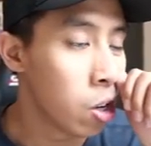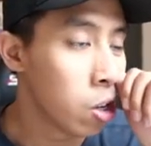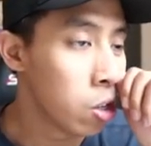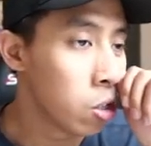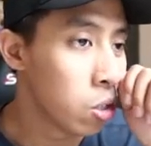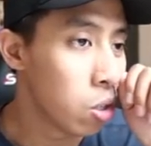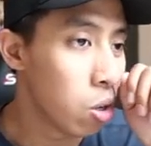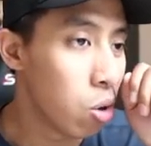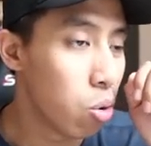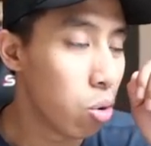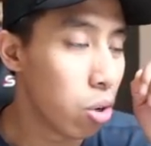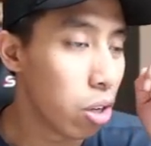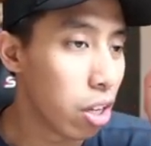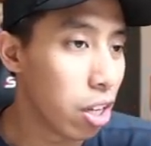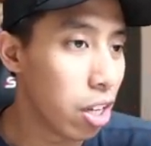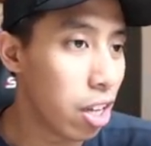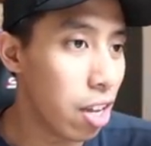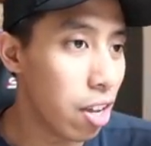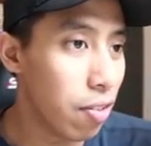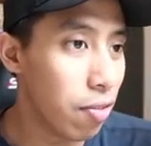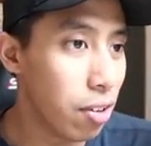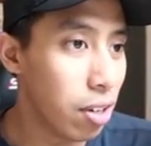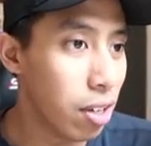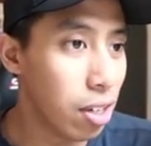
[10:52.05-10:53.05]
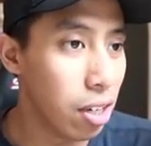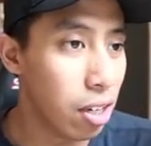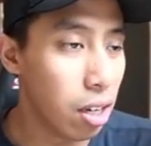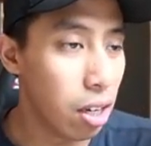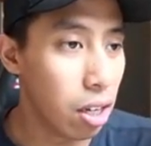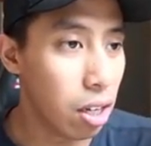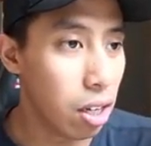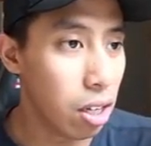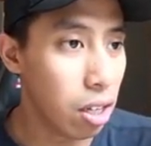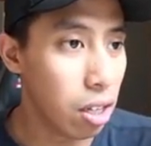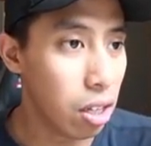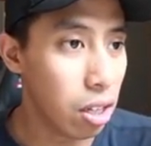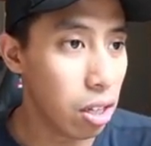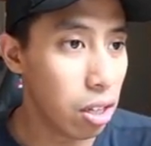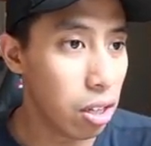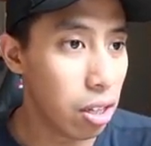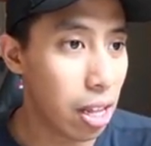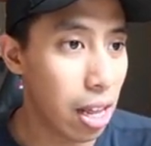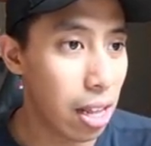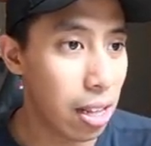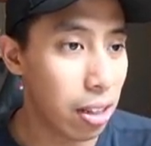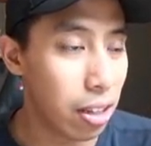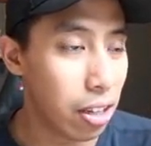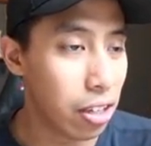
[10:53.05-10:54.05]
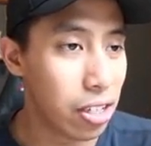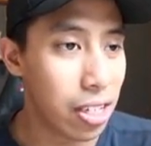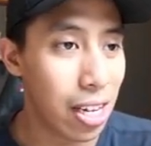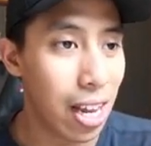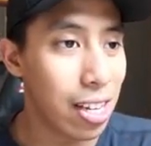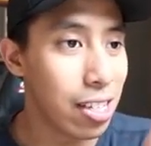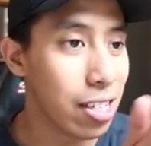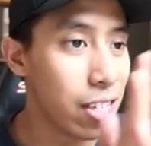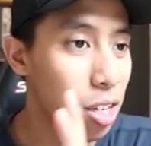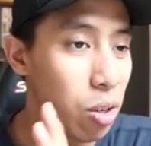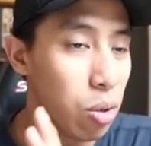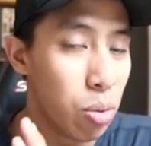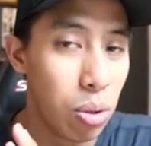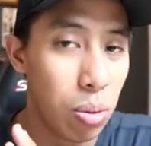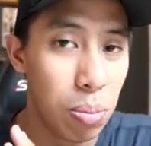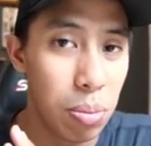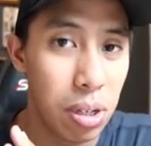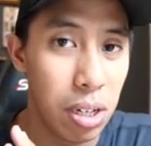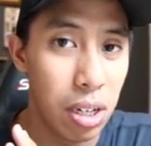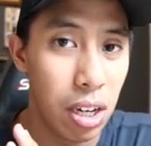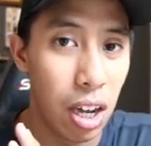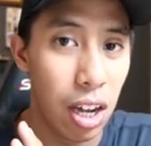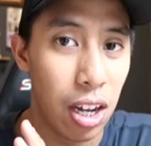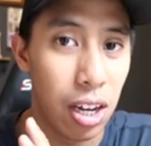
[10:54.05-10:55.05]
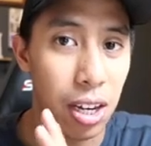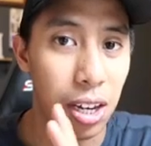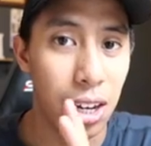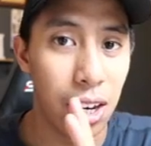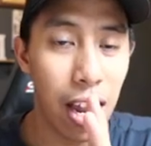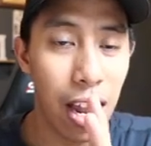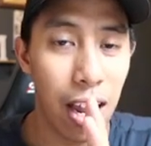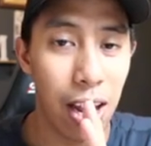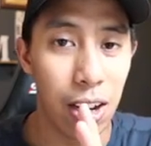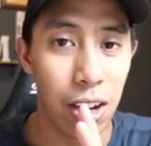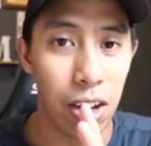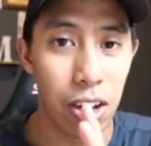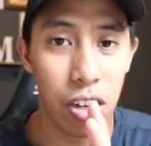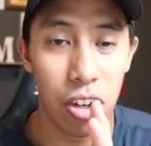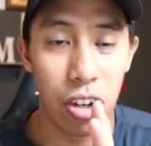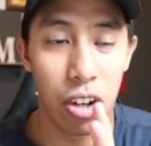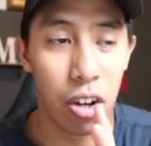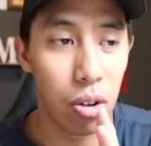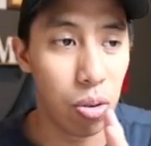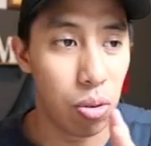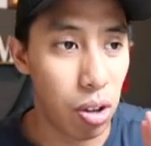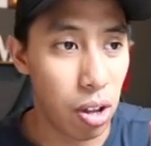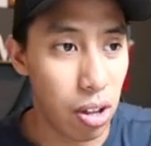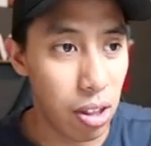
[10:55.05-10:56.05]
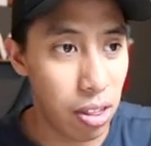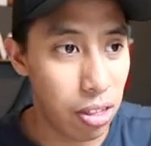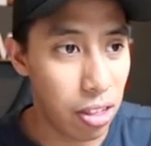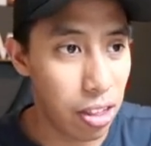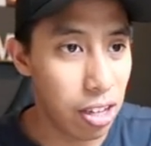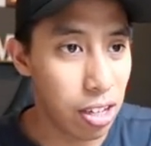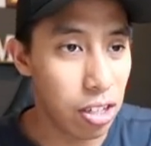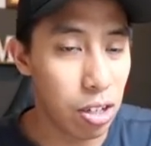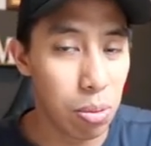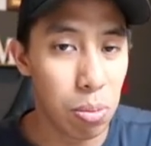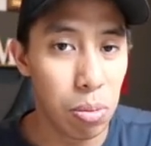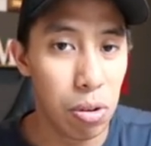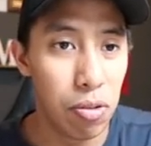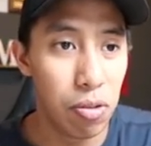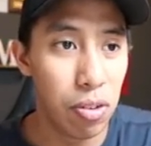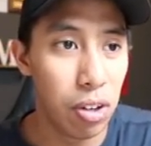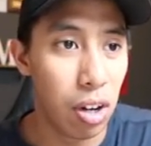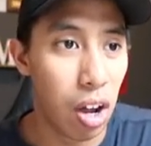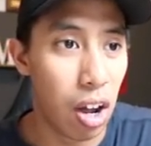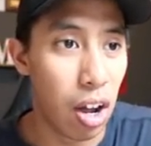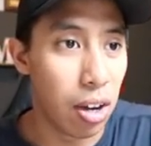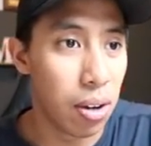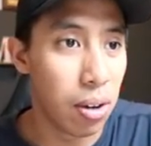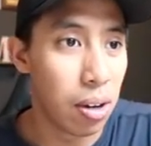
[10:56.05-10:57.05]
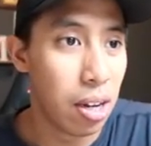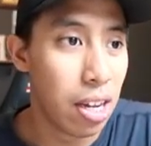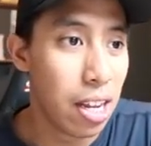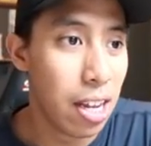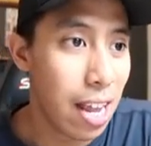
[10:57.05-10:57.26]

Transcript: so, given that the testing will be done and you know things are moving on,